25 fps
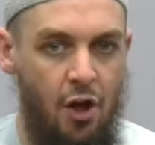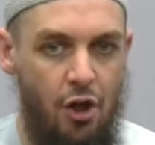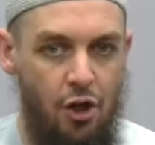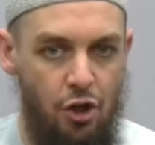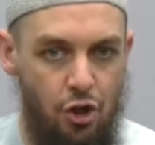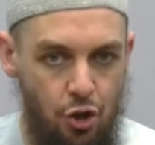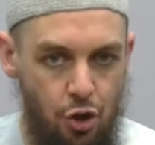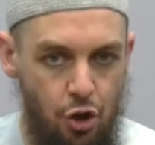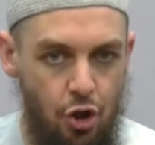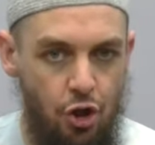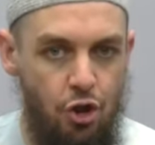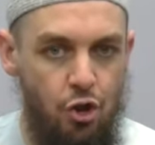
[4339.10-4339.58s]

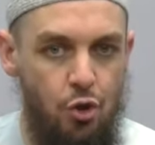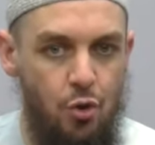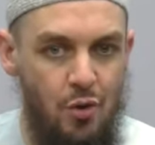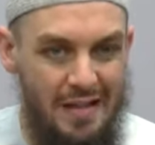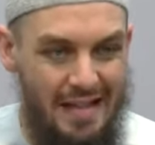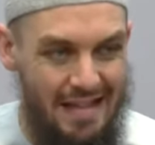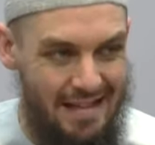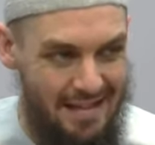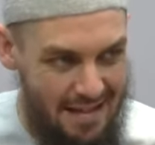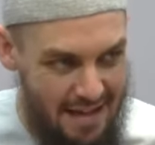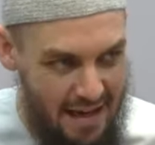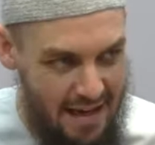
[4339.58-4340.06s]
You can use
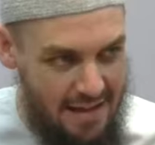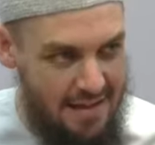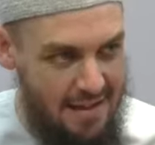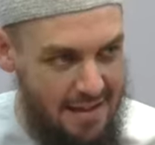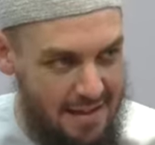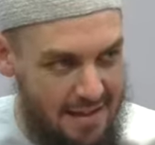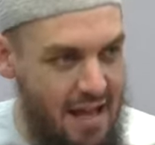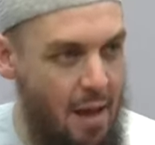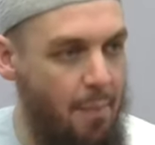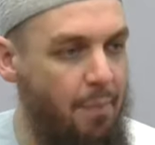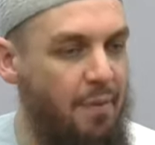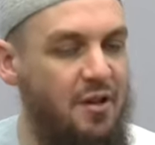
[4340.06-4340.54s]
it to, it's a
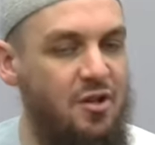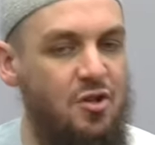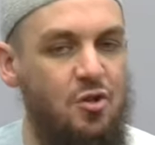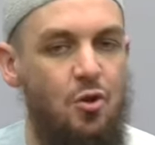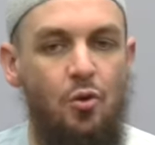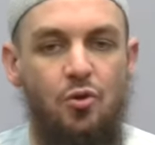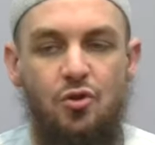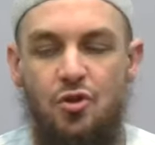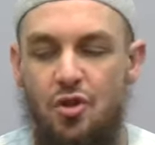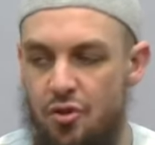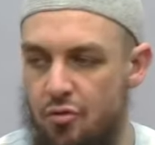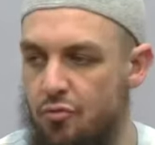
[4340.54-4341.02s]
stepping
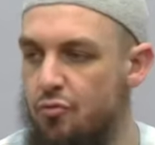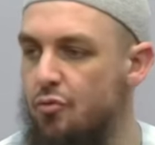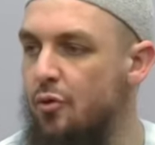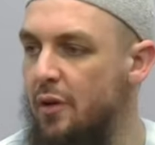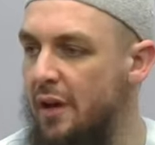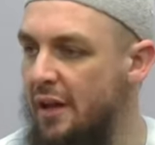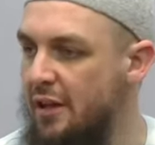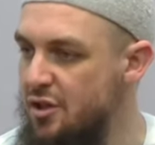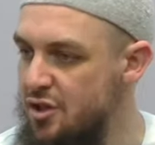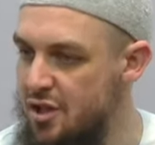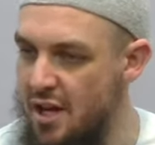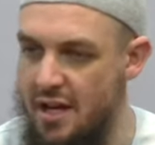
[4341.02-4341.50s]
stone to the
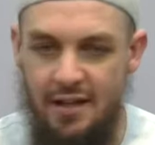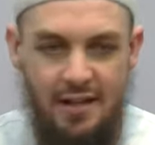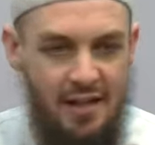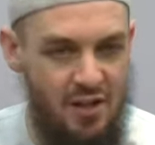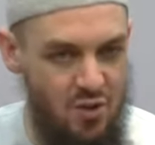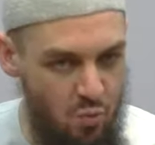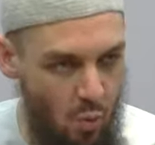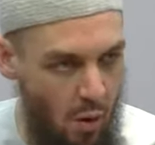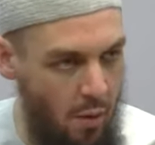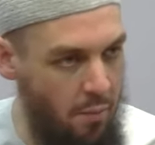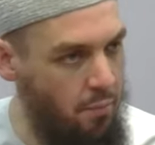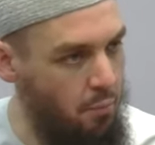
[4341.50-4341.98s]
ruling. Jade,
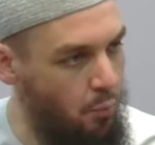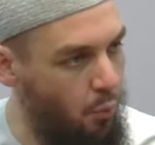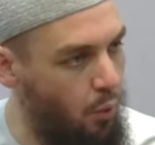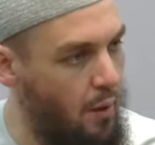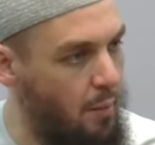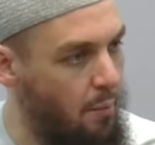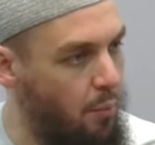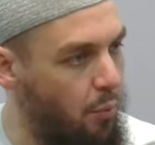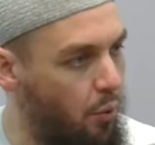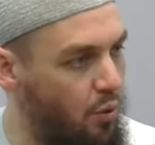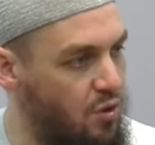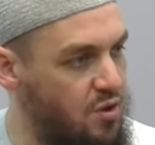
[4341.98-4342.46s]
there's one more
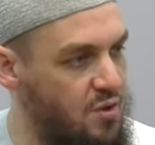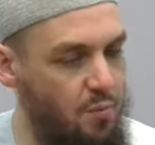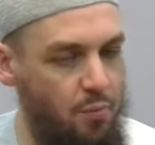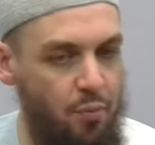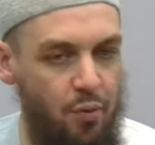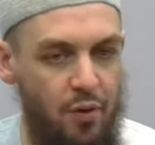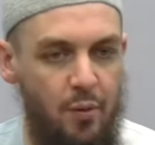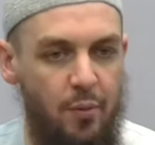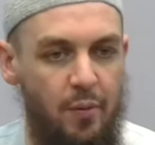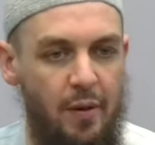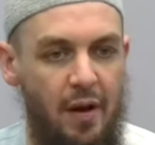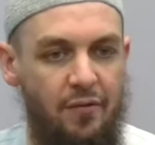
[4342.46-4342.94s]
important
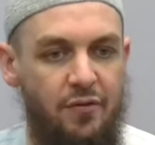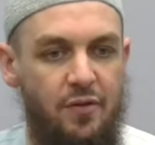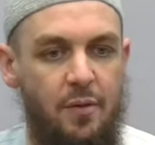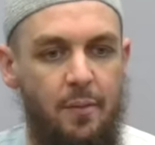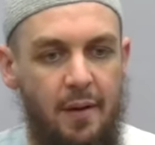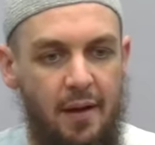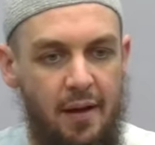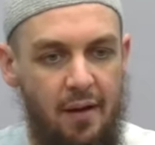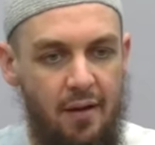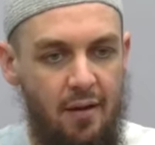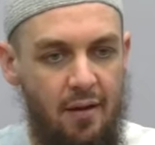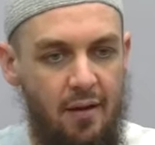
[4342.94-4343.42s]
point we have to make.